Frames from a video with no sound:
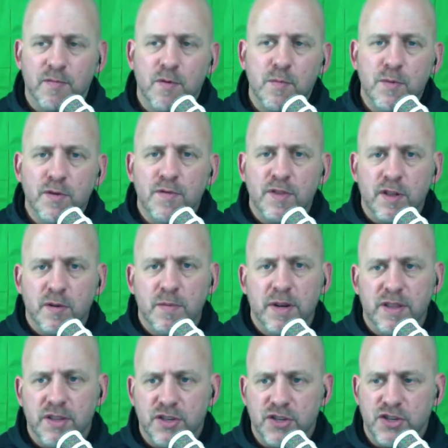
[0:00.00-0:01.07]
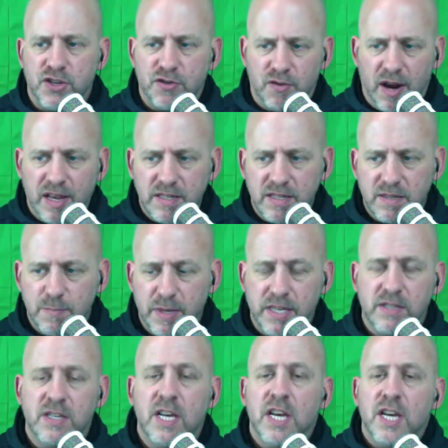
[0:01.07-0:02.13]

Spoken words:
remove a little bit of the stress because